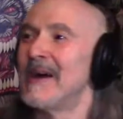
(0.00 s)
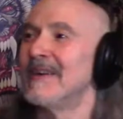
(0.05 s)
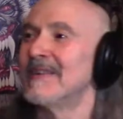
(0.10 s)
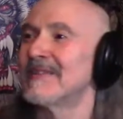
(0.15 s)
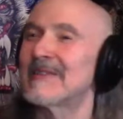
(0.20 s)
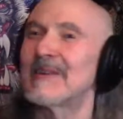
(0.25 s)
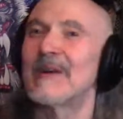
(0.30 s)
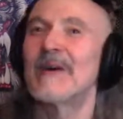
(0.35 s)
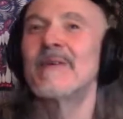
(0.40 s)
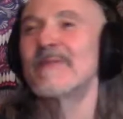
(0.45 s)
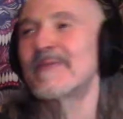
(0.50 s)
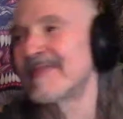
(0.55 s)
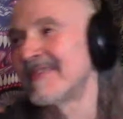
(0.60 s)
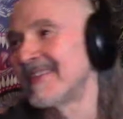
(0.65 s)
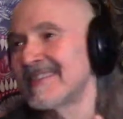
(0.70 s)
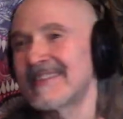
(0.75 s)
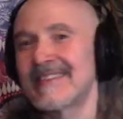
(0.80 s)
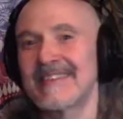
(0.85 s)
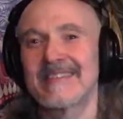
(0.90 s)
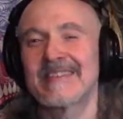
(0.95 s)
So
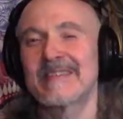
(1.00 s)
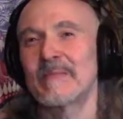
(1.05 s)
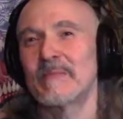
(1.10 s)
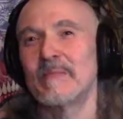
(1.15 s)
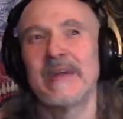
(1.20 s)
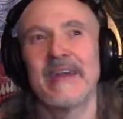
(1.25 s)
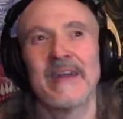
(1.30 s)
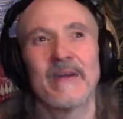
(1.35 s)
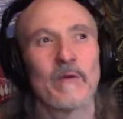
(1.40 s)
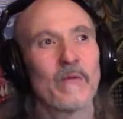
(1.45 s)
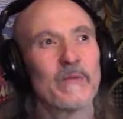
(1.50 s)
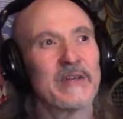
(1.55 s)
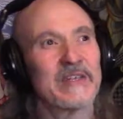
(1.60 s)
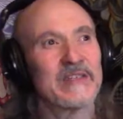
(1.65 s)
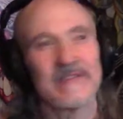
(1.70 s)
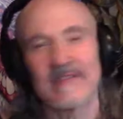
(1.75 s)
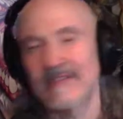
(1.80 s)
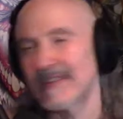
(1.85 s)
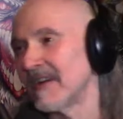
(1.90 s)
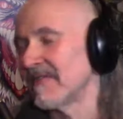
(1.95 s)
this is, to me, when we
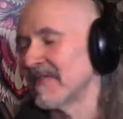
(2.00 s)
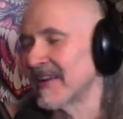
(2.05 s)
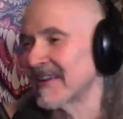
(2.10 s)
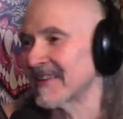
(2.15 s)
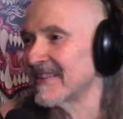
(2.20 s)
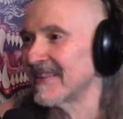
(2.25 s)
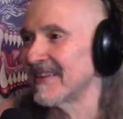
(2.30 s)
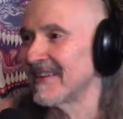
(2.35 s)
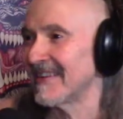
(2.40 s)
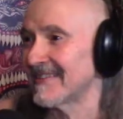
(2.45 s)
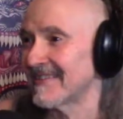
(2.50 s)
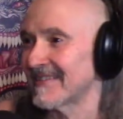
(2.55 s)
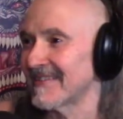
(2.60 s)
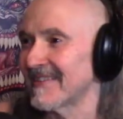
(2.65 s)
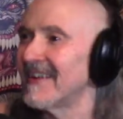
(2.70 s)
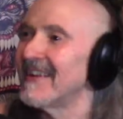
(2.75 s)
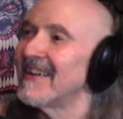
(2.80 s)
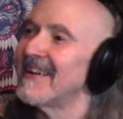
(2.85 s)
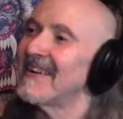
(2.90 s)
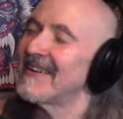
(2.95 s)
do stuff like this,
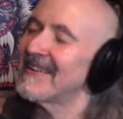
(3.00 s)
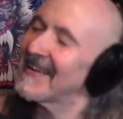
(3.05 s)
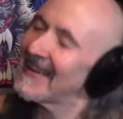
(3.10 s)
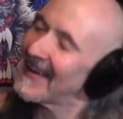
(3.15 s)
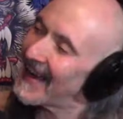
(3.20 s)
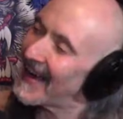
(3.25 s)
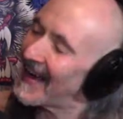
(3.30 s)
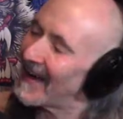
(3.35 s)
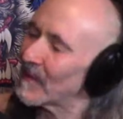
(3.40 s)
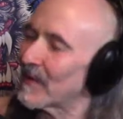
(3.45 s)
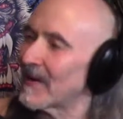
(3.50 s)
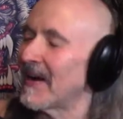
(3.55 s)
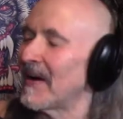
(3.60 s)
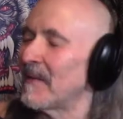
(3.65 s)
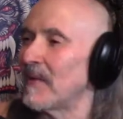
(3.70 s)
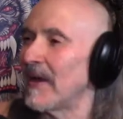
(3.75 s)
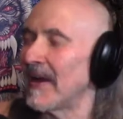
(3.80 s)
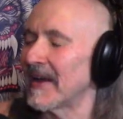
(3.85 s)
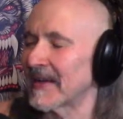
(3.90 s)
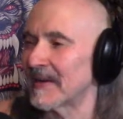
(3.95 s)
yeah, we're
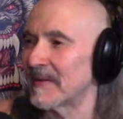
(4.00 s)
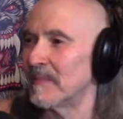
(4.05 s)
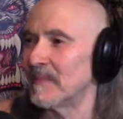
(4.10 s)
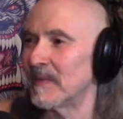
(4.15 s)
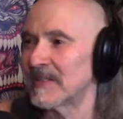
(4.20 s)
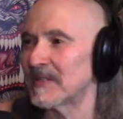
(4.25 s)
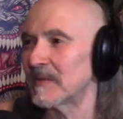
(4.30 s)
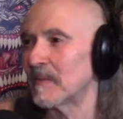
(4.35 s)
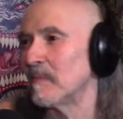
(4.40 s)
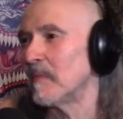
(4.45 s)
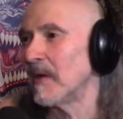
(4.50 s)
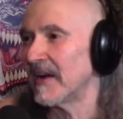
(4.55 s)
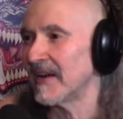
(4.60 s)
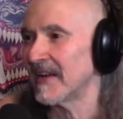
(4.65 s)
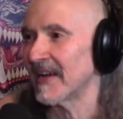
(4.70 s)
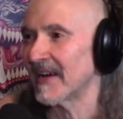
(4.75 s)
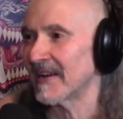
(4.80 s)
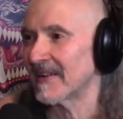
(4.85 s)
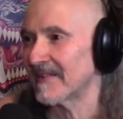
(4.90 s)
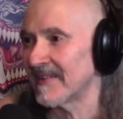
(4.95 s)
not making a bunch of
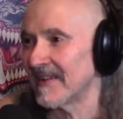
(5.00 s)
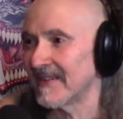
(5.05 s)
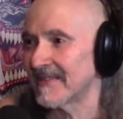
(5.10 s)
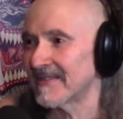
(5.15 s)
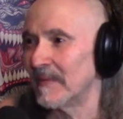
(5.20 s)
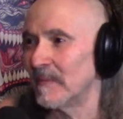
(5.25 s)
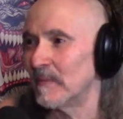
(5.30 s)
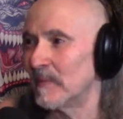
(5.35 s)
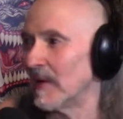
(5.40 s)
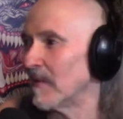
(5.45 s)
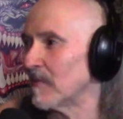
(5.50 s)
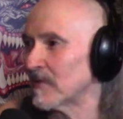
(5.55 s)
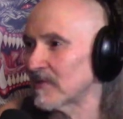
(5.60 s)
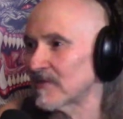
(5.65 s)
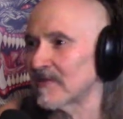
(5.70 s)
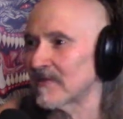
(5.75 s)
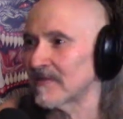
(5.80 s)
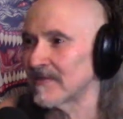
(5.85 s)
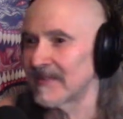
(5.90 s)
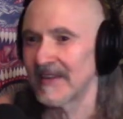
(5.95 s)
money out or nothing, but we're
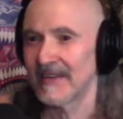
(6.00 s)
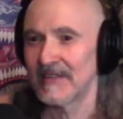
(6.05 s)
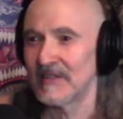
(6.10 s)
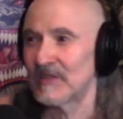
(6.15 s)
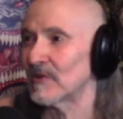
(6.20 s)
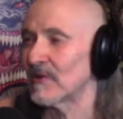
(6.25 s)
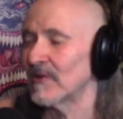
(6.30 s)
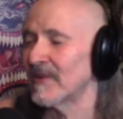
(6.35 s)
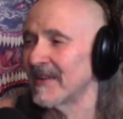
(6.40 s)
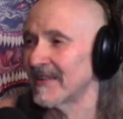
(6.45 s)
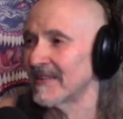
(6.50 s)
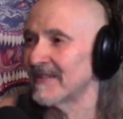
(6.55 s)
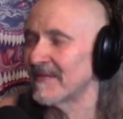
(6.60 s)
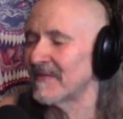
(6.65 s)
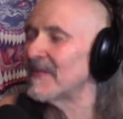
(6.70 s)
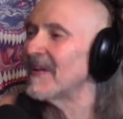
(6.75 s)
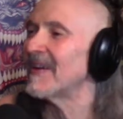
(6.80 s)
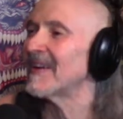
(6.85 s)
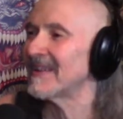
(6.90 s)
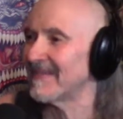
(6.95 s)
certainly enjoying the
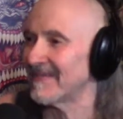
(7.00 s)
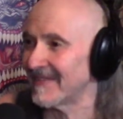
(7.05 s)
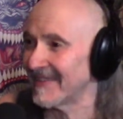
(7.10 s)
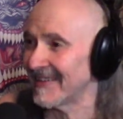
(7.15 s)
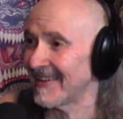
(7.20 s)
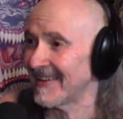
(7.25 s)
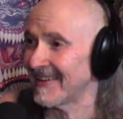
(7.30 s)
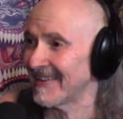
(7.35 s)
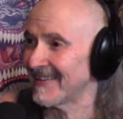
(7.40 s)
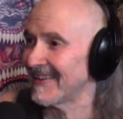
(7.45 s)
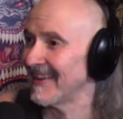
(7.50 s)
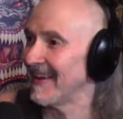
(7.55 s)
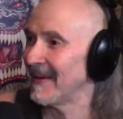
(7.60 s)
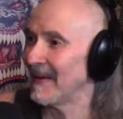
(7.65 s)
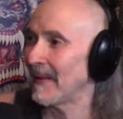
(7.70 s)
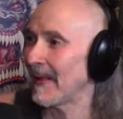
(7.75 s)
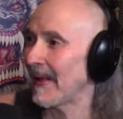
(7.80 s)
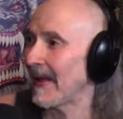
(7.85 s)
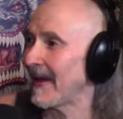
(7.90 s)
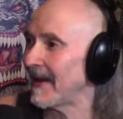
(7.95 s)
fun of it and,
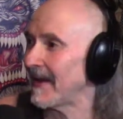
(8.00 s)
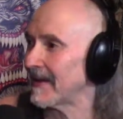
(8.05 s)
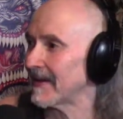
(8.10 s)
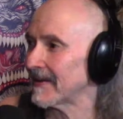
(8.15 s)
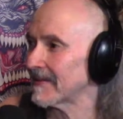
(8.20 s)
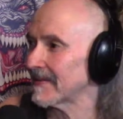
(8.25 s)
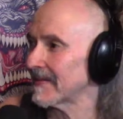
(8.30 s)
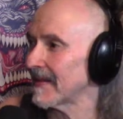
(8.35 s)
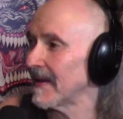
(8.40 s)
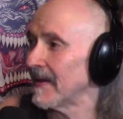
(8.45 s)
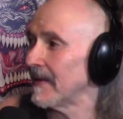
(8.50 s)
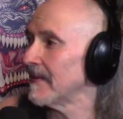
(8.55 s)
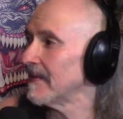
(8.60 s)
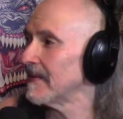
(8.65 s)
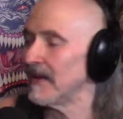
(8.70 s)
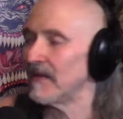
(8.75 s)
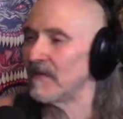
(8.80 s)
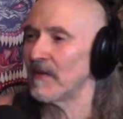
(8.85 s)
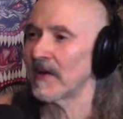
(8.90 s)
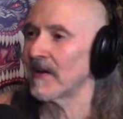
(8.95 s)
and
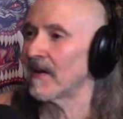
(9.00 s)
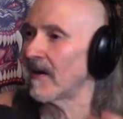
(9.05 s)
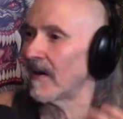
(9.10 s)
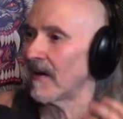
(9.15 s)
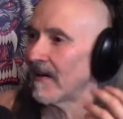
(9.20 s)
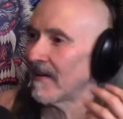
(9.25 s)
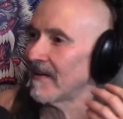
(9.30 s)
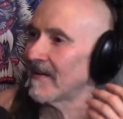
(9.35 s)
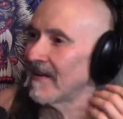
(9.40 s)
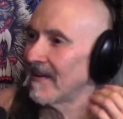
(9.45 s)
living our